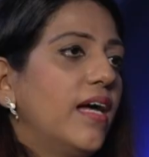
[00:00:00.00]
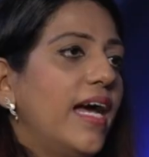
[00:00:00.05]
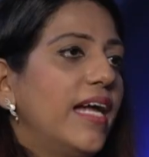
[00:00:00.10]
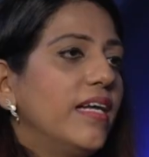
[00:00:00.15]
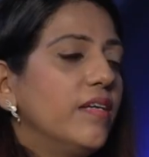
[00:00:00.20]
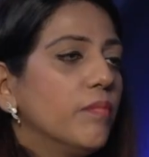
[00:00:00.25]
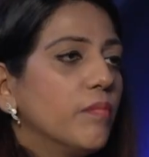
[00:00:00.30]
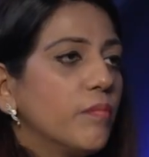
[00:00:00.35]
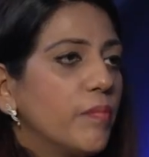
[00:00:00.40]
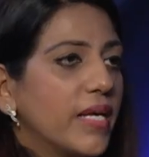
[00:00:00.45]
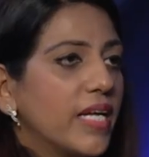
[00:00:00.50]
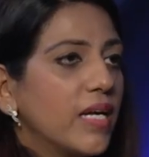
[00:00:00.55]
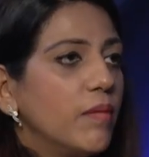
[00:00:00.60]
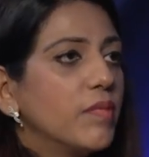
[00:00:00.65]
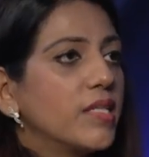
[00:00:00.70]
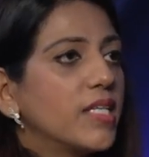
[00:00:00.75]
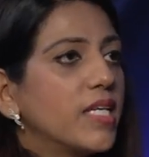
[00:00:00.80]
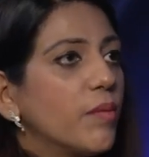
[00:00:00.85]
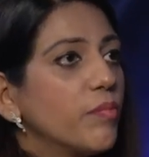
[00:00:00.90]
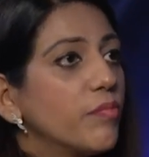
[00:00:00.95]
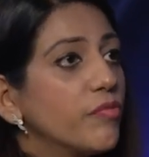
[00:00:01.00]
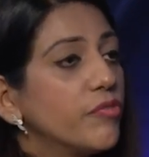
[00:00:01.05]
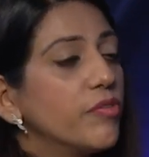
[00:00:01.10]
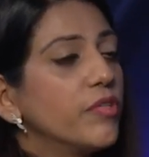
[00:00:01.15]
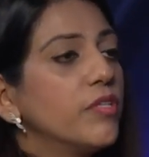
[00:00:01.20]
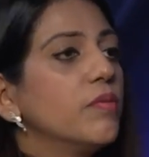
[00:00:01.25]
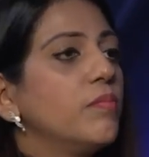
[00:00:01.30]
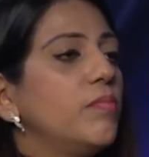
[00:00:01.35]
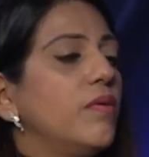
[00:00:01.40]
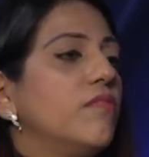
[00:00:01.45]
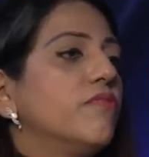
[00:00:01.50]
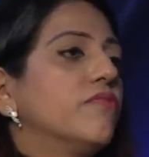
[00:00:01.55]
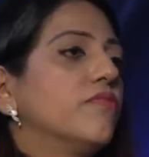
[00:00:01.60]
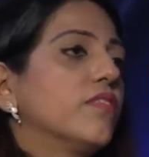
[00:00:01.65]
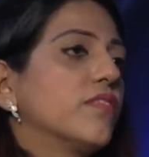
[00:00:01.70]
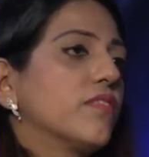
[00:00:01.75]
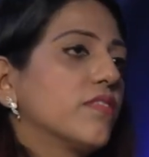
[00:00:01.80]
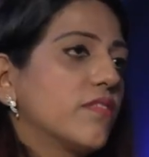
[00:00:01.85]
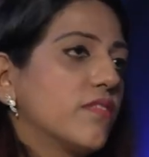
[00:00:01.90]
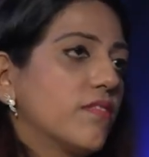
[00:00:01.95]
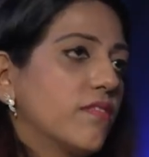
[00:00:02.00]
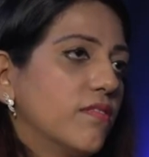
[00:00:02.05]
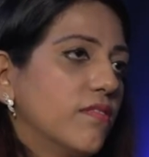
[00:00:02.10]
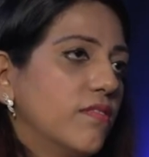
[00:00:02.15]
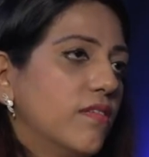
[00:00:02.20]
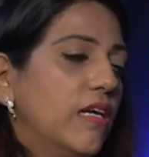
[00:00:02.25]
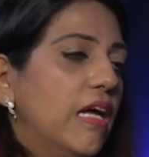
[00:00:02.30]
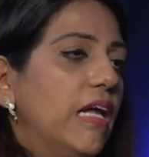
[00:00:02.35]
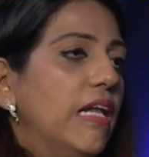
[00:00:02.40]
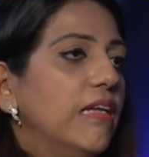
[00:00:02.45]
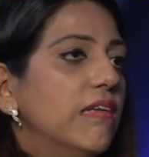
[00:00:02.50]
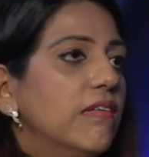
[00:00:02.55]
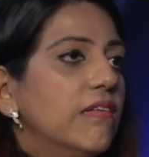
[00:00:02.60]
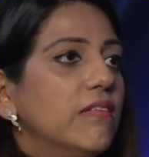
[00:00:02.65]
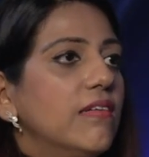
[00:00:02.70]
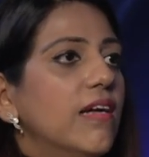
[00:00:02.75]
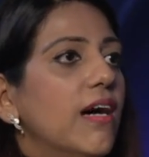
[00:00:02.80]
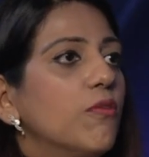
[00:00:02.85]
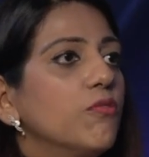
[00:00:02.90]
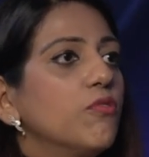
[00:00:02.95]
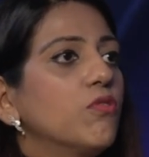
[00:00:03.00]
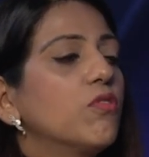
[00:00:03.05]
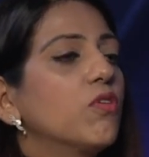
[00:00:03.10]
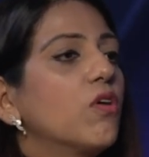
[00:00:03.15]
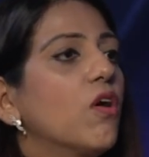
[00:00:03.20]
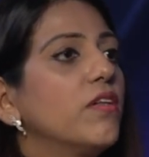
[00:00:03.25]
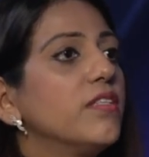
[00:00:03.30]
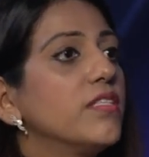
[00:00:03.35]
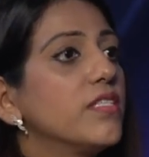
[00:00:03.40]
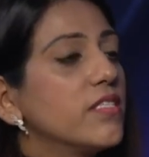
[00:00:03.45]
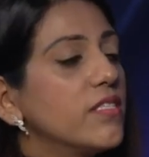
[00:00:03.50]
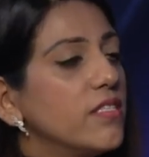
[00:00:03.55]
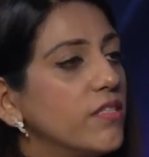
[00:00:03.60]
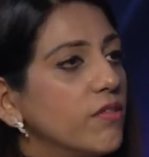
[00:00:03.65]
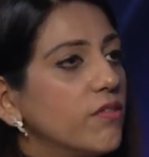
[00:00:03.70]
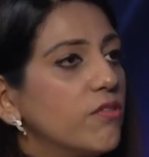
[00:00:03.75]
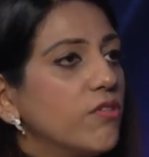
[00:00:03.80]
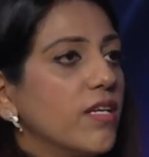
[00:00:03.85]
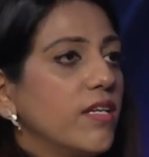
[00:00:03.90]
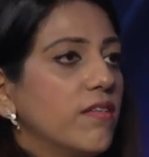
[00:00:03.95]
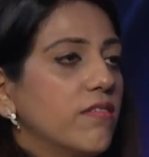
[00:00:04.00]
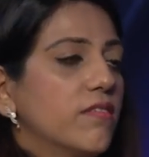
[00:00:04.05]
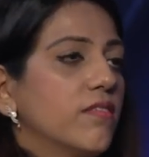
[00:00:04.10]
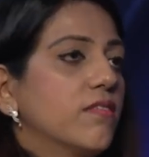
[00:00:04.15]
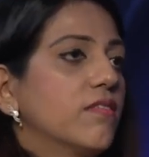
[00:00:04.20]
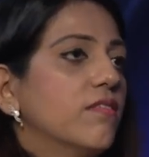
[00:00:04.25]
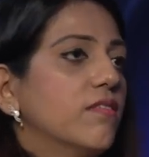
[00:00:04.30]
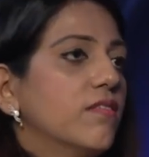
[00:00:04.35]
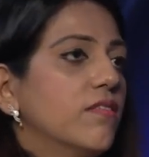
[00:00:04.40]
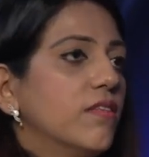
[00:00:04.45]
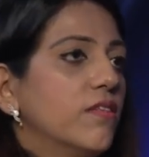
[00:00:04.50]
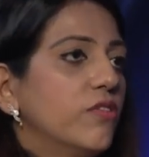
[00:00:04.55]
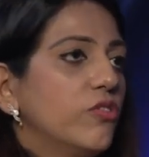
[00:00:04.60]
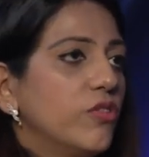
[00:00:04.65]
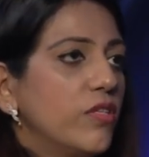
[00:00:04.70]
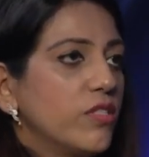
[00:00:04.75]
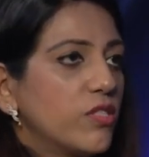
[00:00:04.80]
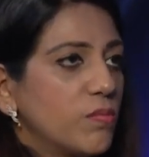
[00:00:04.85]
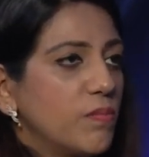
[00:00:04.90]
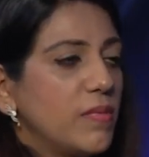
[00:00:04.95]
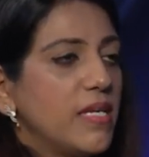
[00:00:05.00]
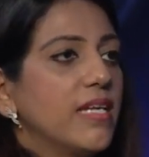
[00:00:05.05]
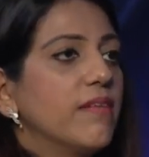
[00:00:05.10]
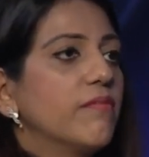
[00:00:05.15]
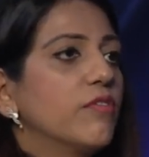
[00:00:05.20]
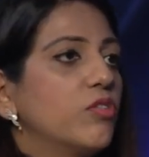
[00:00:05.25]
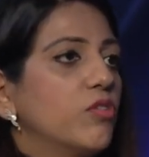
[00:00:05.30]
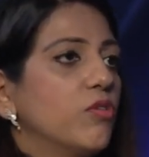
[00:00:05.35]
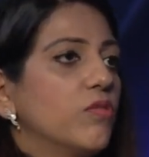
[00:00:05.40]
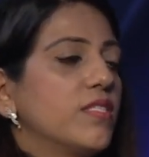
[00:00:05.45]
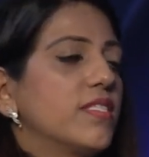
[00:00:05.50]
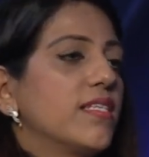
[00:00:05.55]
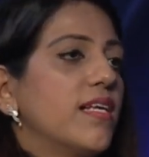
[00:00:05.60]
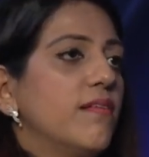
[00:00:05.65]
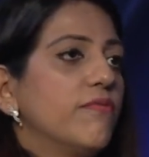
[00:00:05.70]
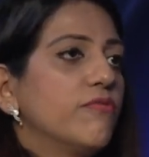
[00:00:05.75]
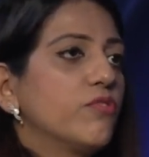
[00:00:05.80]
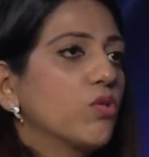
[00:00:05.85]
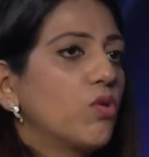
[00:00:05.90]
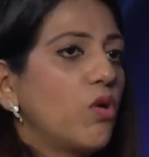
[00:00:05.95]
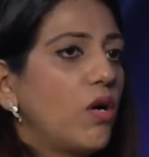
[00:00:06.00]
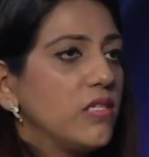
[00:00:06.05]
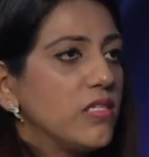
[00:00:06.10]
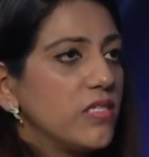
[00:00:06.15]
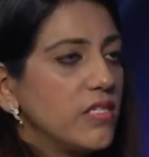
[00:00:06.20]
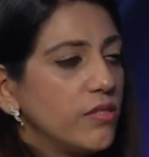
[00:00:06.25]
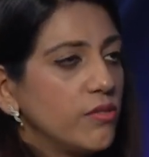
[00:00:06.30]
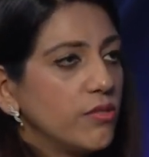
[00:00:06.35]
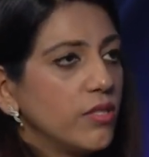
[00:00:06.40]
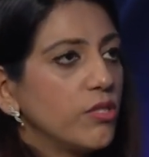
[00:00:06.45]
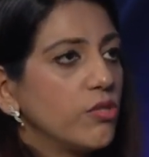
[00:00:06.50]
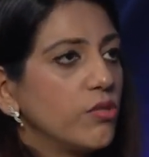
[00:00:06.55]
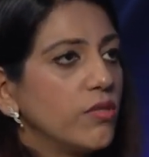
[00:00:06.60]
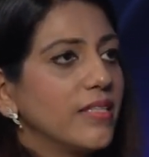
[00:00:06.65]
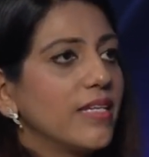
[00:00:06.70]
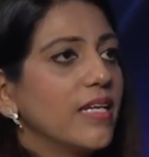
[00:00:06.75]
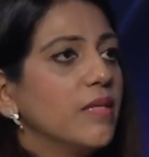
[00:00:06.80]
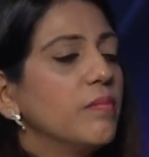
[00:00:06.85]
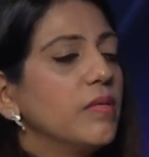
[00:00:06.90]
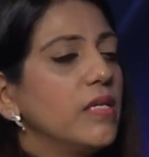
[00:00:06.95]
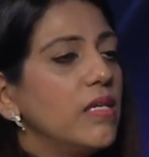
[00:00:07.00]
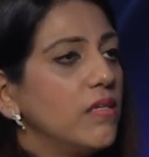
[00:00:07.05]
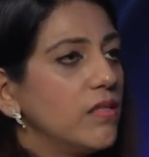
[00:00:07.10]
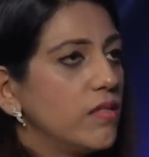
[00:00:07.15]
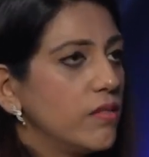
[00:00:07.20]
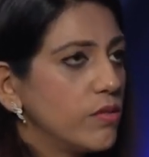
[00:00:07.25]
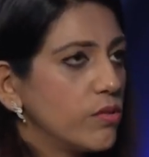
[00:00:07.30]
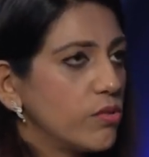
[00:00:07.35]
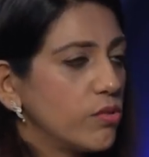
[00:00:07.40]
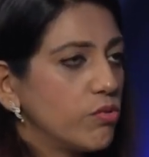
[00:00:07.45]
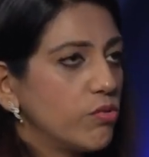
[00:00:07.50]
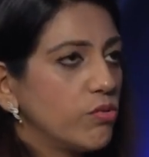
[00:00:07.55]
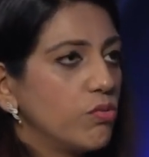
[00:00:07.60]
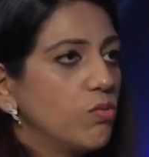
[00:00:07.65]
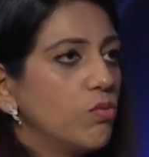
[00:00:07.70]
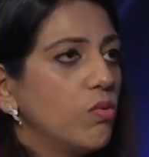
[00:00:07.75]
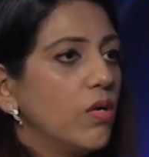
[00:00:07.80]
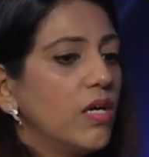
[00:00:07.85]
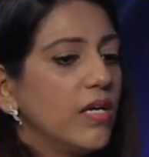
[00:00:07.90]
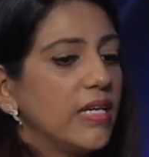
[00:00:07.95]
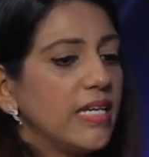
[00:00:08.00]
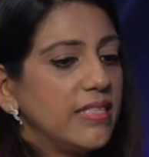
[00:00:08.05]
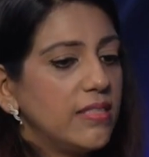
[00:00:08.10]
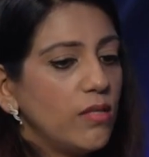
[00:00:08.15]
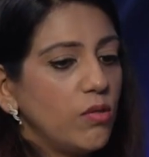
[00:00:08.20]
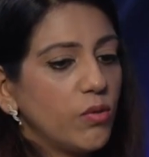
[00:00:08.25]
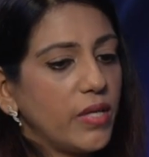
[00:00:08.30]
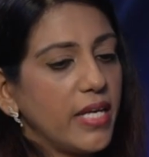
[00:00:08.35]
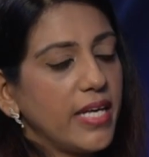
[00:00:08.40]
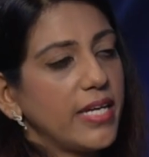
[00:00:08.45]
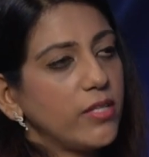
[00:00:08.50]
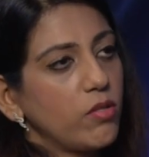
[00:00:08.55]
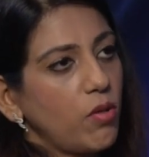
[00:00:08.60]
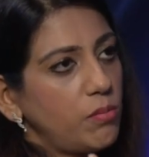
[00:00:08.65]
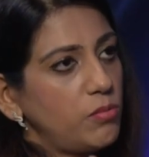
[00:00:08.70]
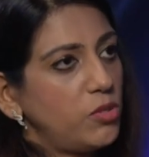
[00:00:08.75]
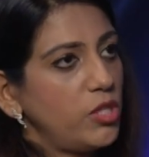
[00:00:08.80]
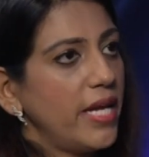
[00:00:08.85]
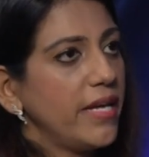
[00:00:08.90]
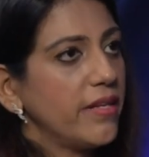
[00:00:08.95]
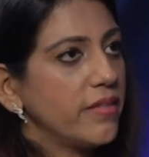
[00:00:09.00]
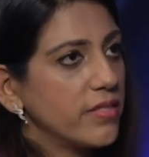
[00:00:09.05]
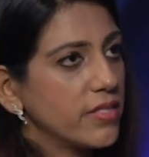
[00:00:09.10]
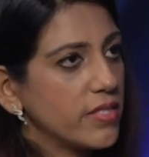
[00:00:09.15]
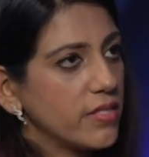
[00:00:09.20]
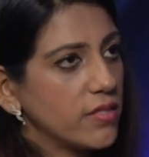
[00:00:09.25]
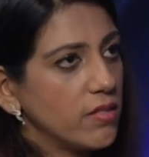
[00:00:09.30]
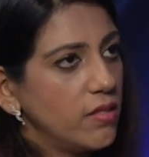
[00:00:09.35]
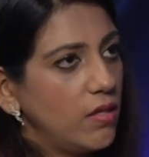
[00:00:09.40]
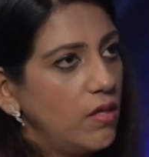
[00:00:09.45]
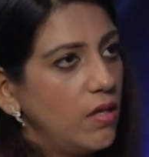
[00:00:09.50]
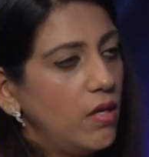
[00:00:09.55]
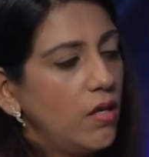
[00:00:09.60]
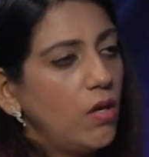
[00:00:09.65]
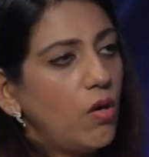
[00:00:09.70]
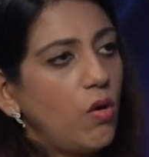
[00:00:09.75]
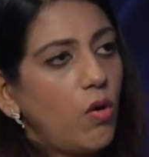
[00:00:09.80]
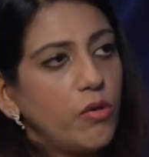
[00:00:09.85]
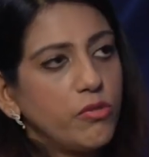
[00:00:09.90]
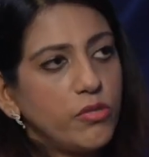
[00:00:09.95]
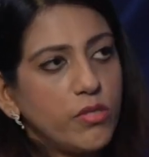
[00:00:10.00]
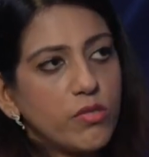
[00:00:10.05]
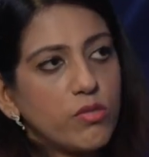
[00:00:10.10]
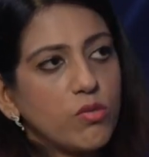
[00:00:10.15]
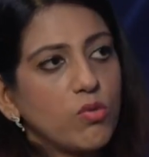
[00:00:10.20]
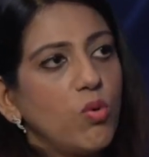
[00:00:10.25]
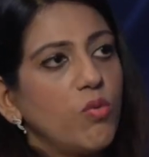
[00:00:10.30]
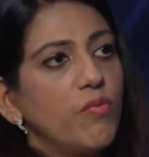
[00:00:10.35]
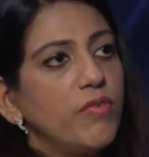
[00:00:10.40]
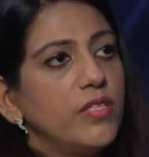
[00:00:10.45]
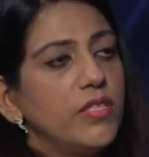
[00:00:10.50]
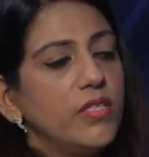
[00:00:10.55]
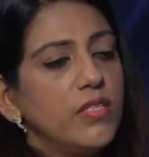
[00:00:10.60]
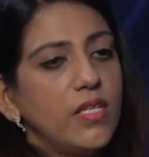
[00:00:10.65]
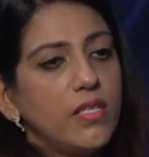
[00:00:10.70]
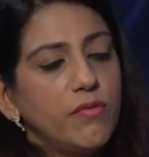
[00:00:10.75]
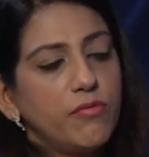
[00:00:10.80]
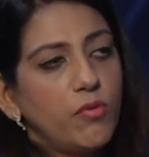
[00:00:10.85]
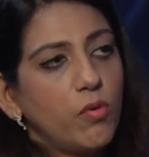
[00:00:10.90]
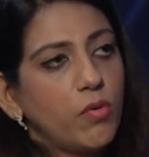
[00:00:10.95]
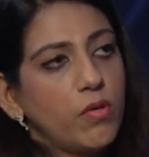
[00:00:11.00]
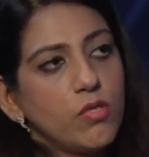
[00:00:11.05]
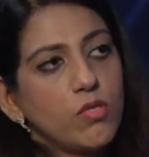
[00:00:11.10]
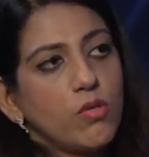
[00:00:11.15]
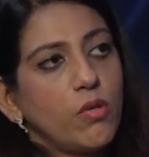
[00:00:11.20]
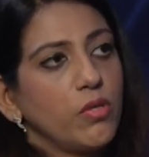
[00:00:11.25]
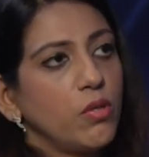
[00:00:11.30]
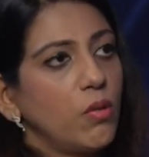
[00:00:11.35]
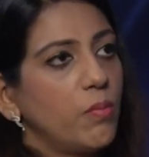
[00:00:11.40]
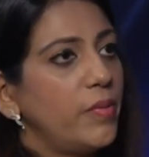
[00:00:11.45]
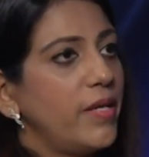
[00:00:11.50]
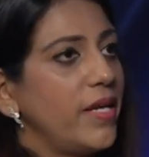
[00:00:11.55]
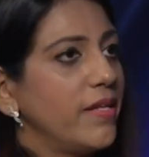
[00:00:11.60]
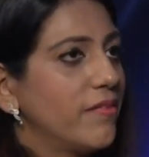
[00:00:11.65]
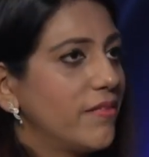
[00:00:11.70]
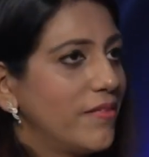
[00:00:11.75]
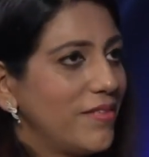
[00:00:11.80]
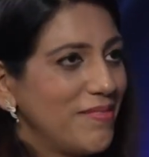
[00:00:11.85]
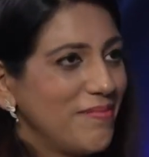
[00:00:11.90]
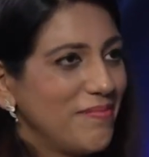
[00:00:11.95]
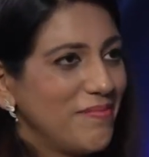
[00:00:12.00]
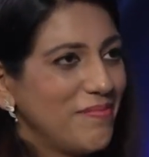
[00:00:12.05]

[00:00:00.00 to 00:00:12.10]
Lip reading: And become comfortable first. Learn how to concentrate, just being with yourself. So concentration can be learned through either looking at objects or just go within and focus on your breath.